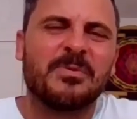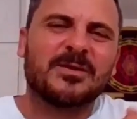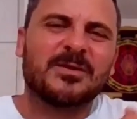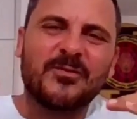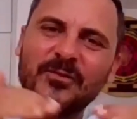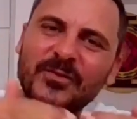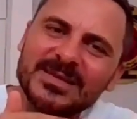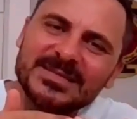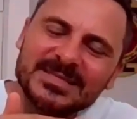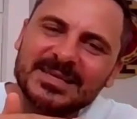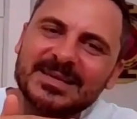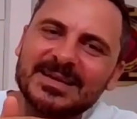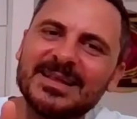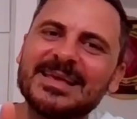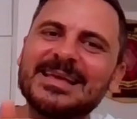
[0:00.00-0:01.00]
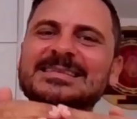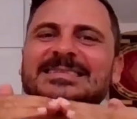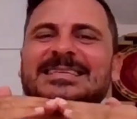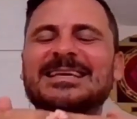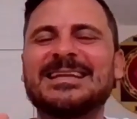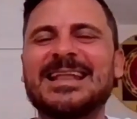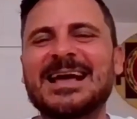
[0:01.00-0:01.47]
But physically
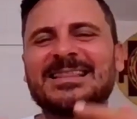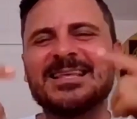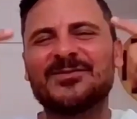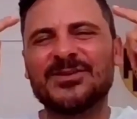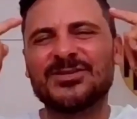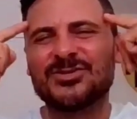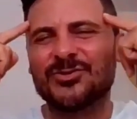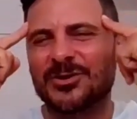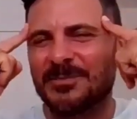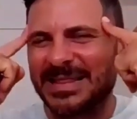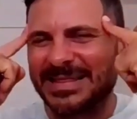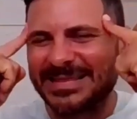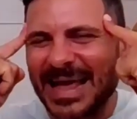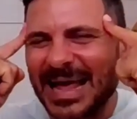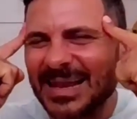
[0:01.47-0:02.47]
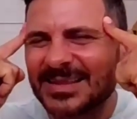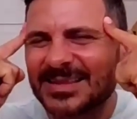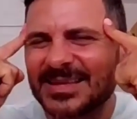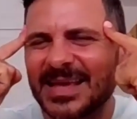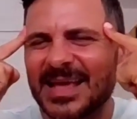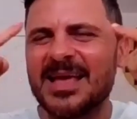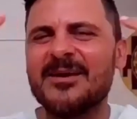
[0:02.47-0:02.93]
is connected with your
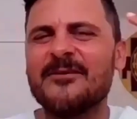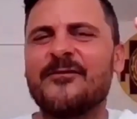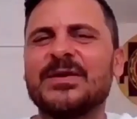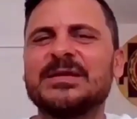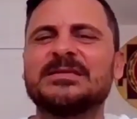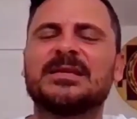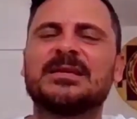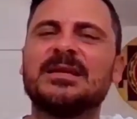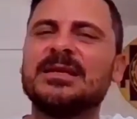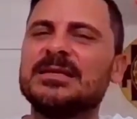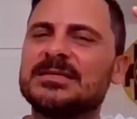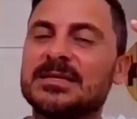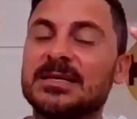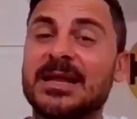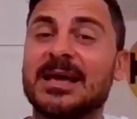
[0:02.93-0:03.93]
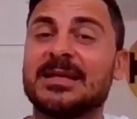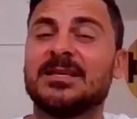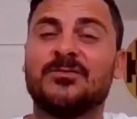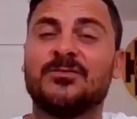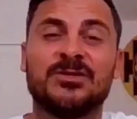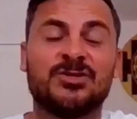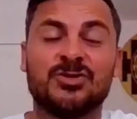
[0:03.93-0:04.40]
mentality, physically is
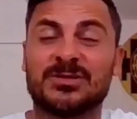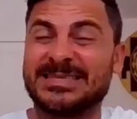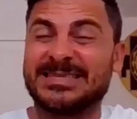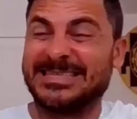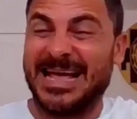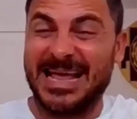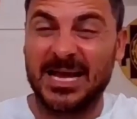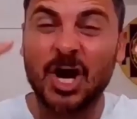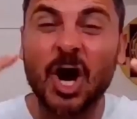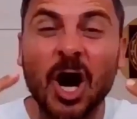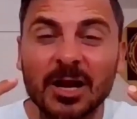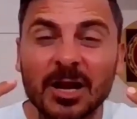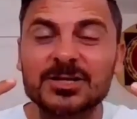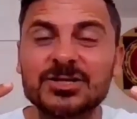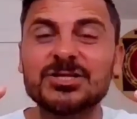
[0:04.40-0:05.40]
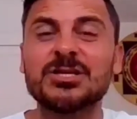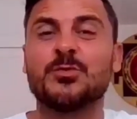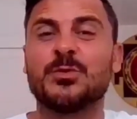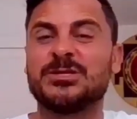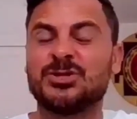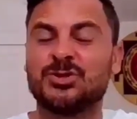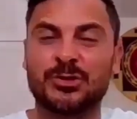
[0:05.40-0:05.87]
connected with your psychology,
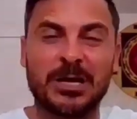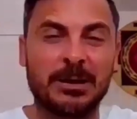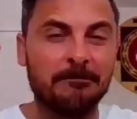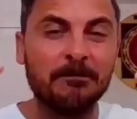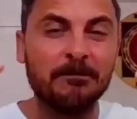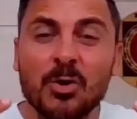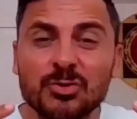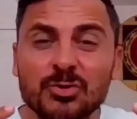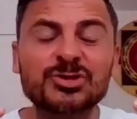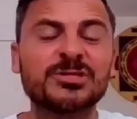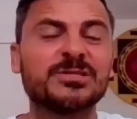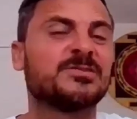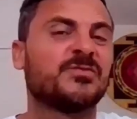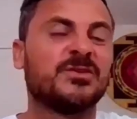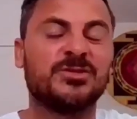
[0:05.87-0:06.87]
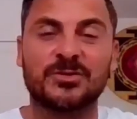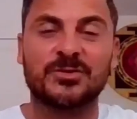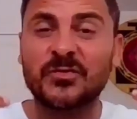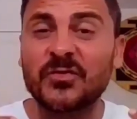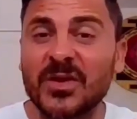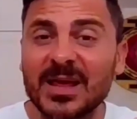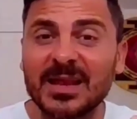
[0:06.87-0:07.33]
with your emotions, with
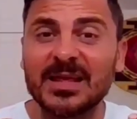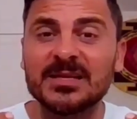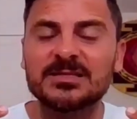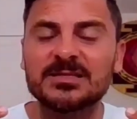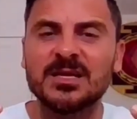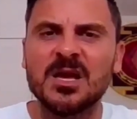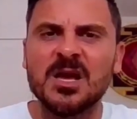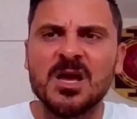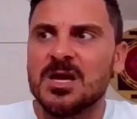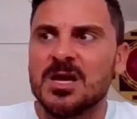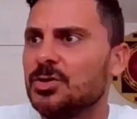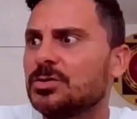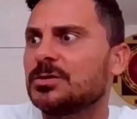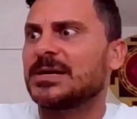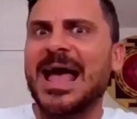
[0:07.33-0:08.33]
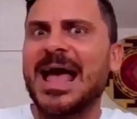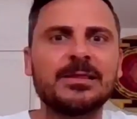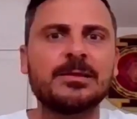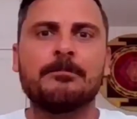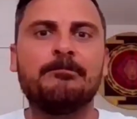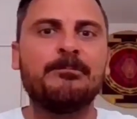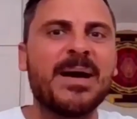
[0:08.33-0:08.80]
your feelings. You
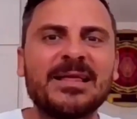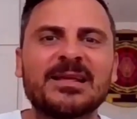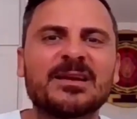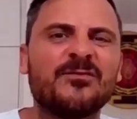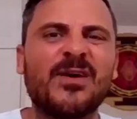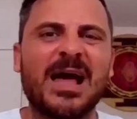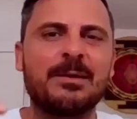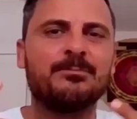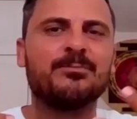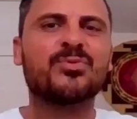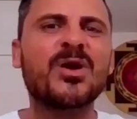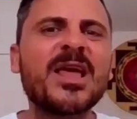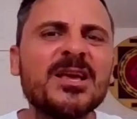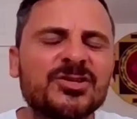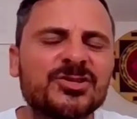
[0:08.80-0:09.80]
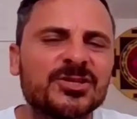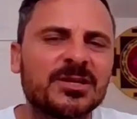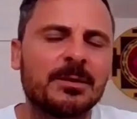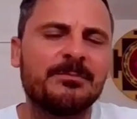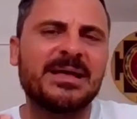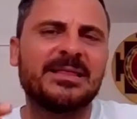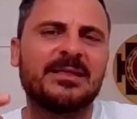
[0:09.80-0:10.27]
had a better
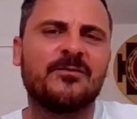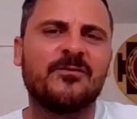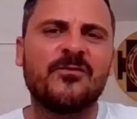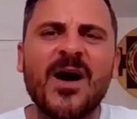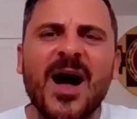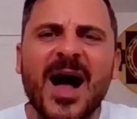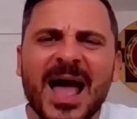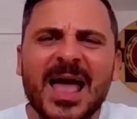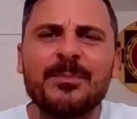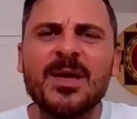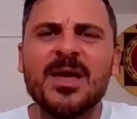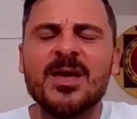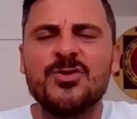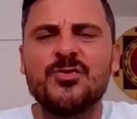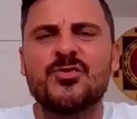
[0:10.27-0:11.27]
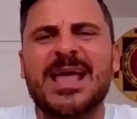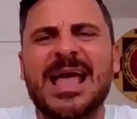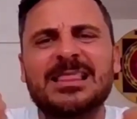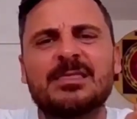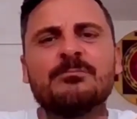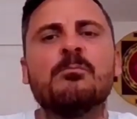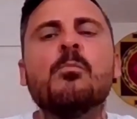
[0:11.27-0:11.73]
vibration, a better vibe. You
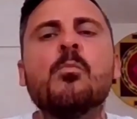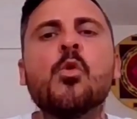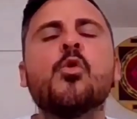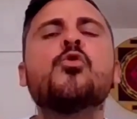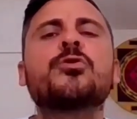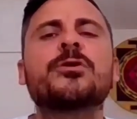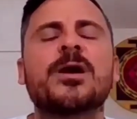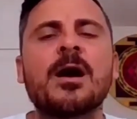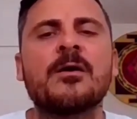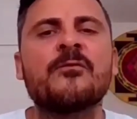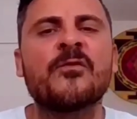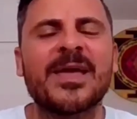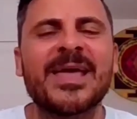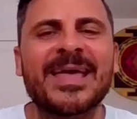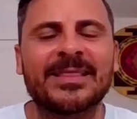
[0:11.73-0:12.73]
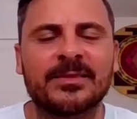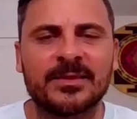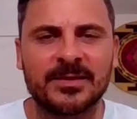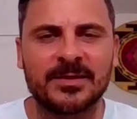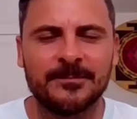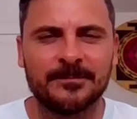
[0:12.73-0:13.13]
had more of it.